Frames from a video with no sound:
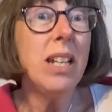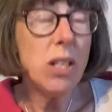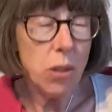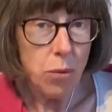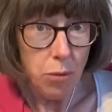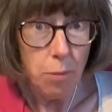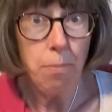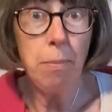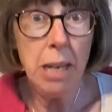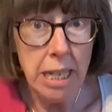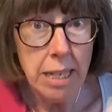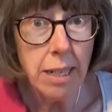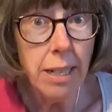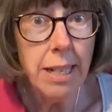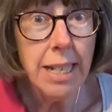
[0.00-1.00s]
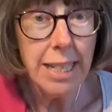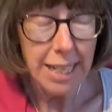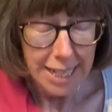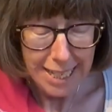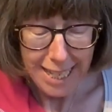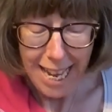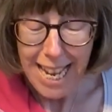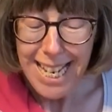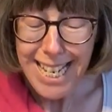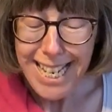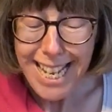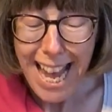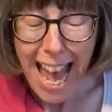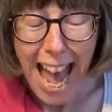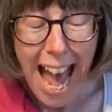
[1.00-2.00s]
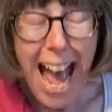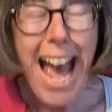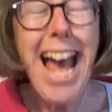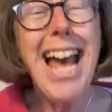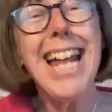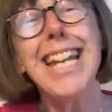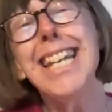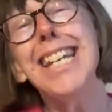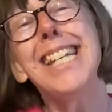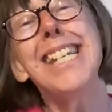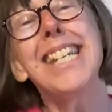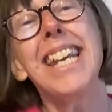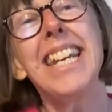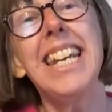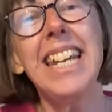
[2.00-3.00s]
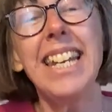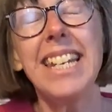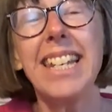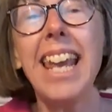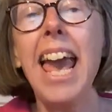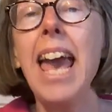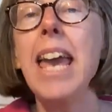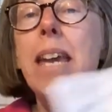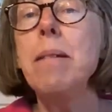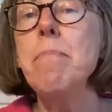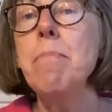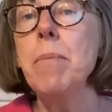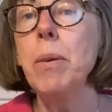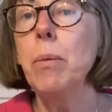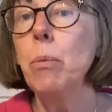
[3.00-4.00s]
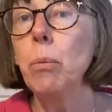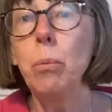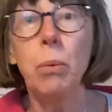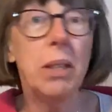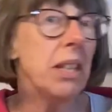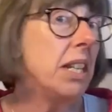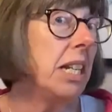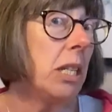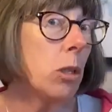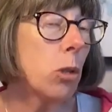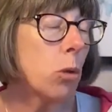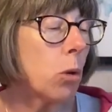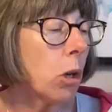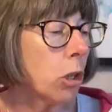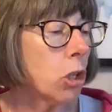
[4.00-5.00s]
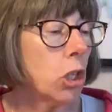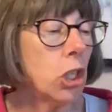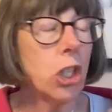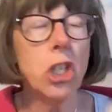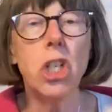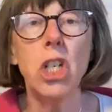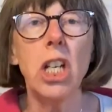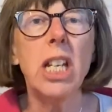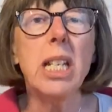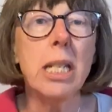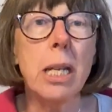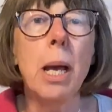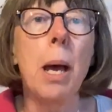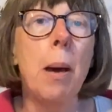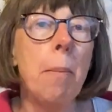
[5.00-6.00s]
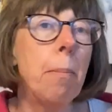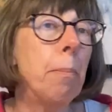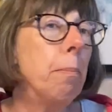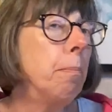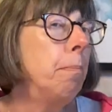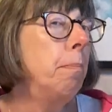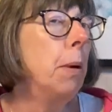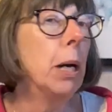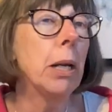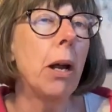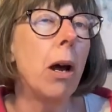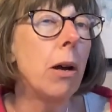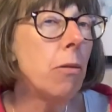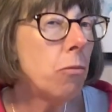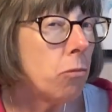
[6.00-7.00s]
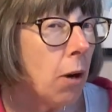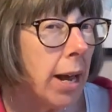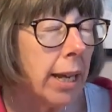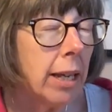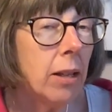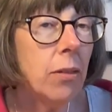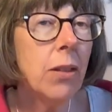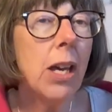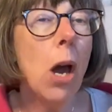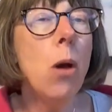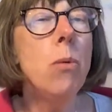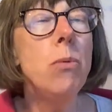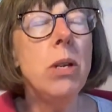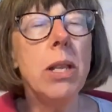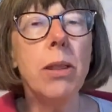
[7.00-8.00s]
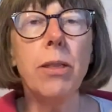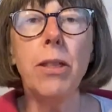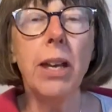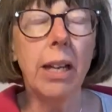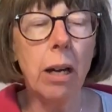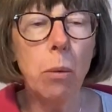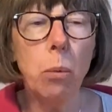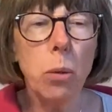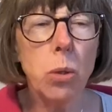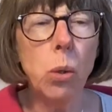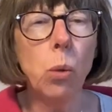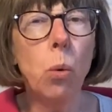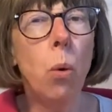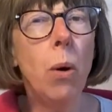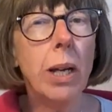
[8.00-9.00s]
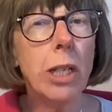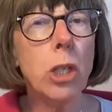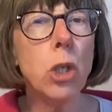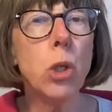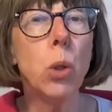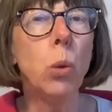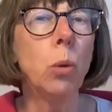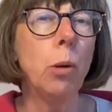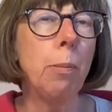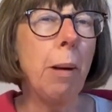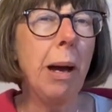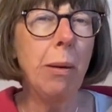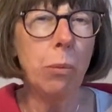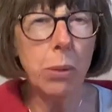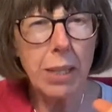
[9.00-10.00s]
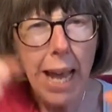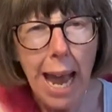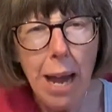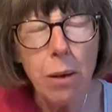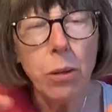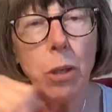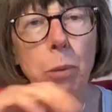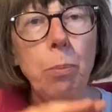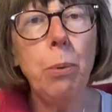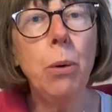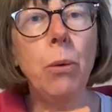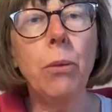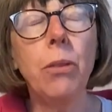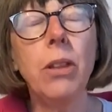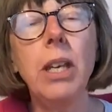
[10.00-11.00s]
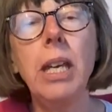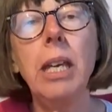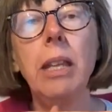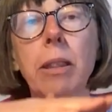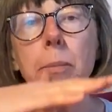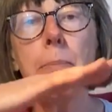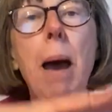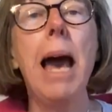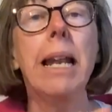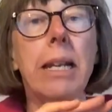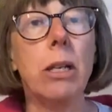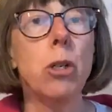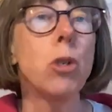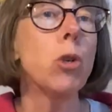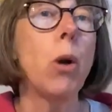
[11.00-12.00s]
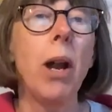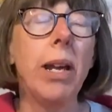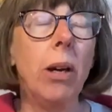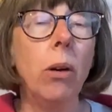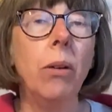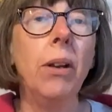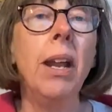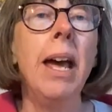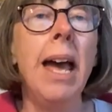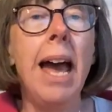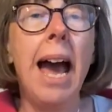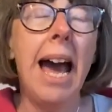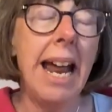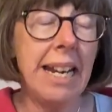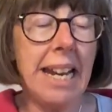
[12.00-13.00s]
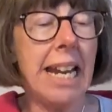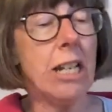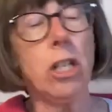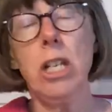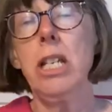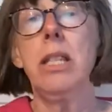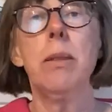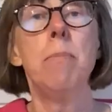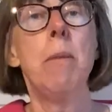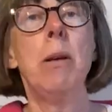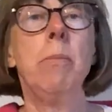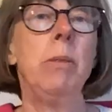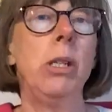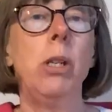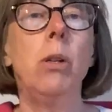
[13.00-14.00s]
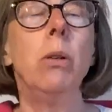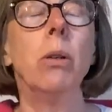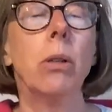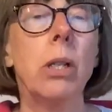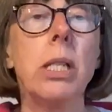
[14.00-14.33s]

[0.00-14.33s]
is from Meeden, as I said, and it came with an instruction sheet, but I reckon the only thing I wasn't quite sure about was how you put the palette tray on, and actually at the moment you look